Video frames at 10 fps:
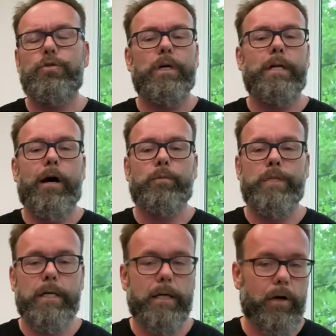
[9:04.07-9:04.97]
can help
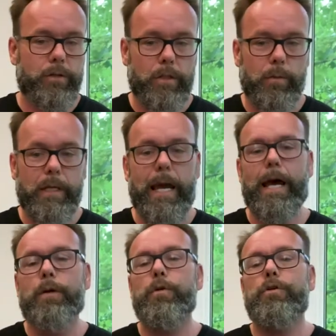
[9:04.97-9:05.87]
take care of some of the
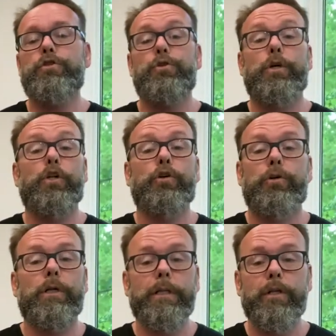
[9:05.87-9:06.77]
animals. You can
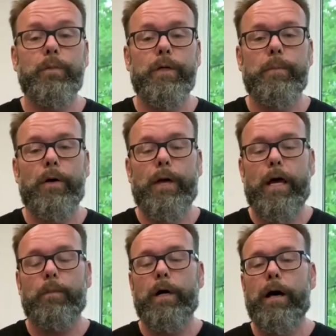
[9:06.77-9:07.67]
learn a little bit about
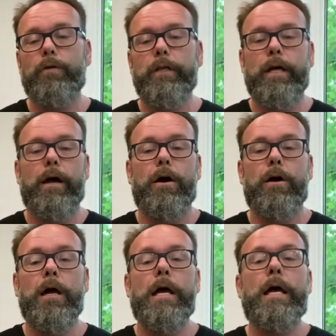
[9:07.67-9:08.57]
animal health
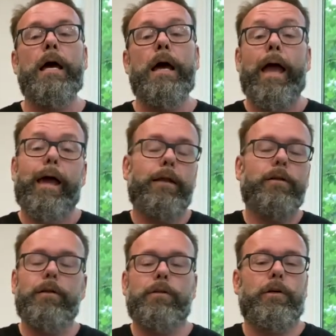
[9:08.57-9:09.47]
care.
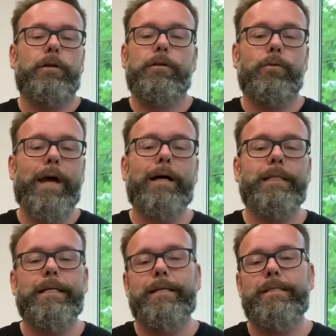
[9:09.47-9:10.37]
And look, the
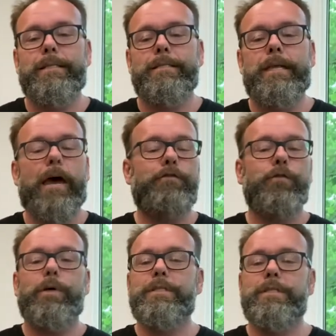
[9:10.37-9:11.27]
reality is
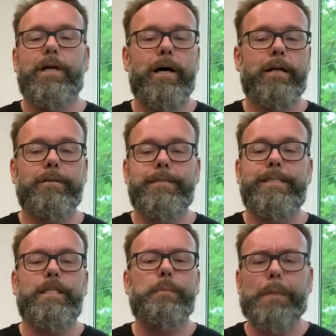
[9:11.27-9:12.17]
everyone's done
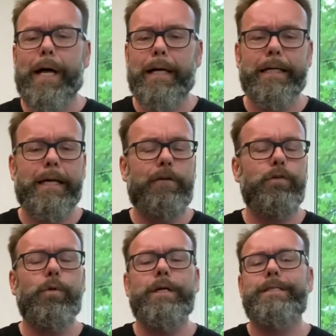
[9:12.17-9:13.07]
zip lining.
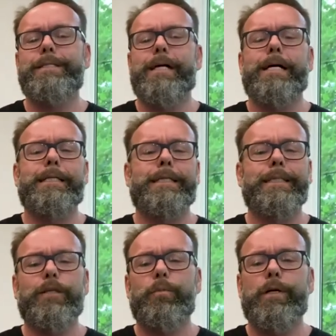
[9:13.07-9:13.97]
Everyone's done a
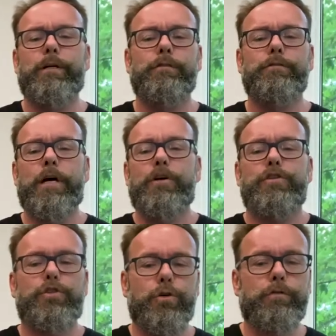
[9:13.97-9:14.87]
little bit of
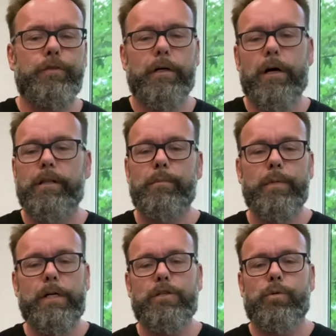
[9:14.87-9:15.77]
surfing on the
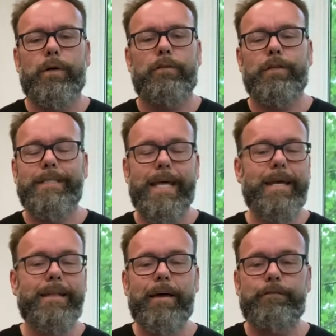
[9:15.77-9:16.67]
beach or whatever.
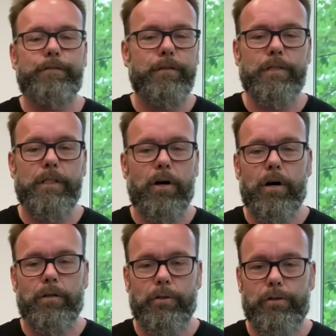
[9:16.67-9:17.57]
Take that
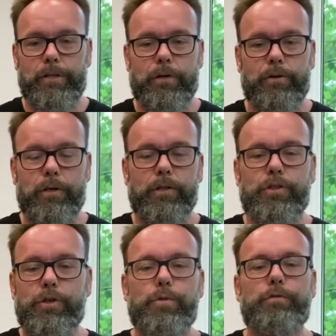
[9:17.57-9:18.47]
$50 that you're gonna
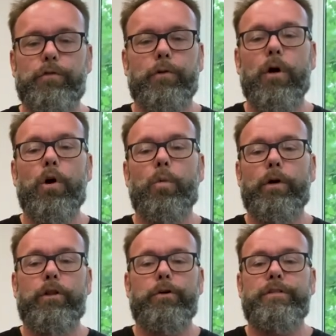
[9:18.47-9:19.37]
do for
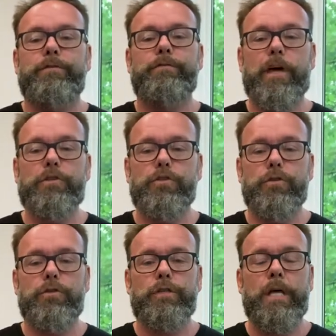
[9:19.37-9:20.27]
one of those
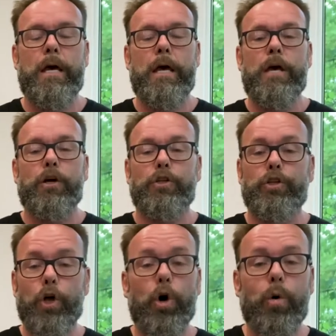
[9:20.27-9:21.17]
adventures,
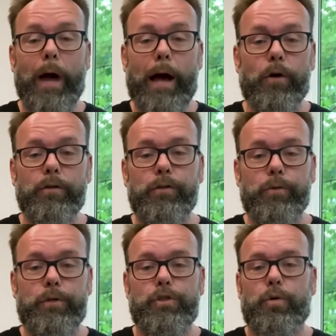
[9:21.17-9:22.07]
go out of the
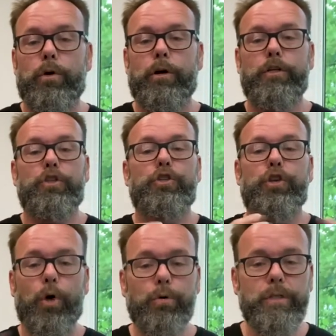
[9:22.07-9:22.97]
resort,
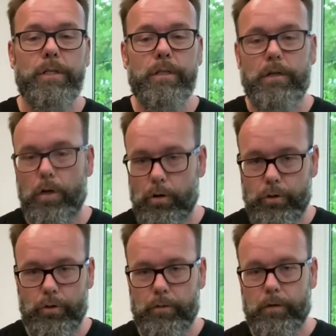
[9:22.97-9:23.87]
go see the
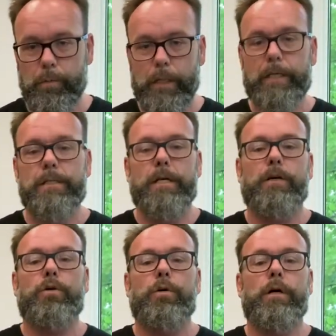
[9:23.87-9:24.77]
culture of the place
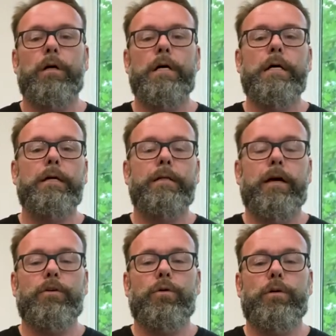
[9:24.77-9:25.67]
that
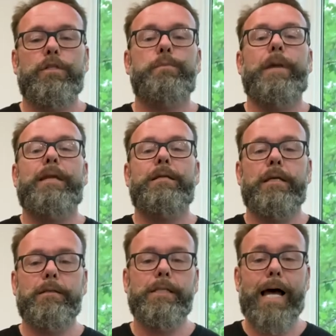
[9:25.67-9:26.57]
you're
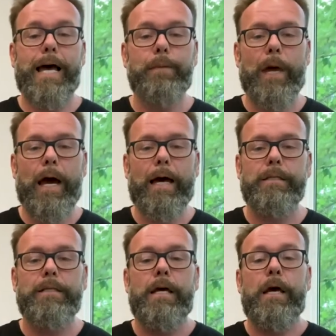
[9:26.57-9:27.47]
spending time
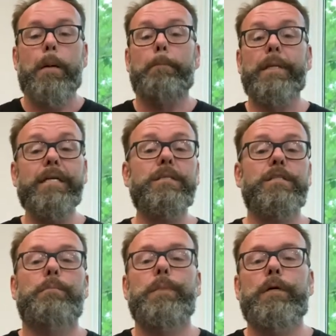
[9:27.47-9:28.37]
at, meet
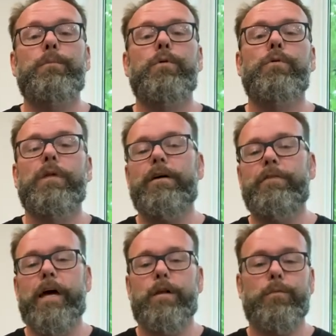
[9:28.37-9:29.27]
some people who love
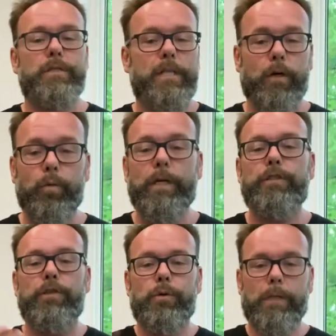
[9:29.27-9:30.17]
animals like we
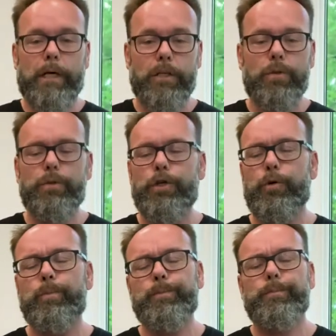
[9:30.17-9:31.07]
do and like you do,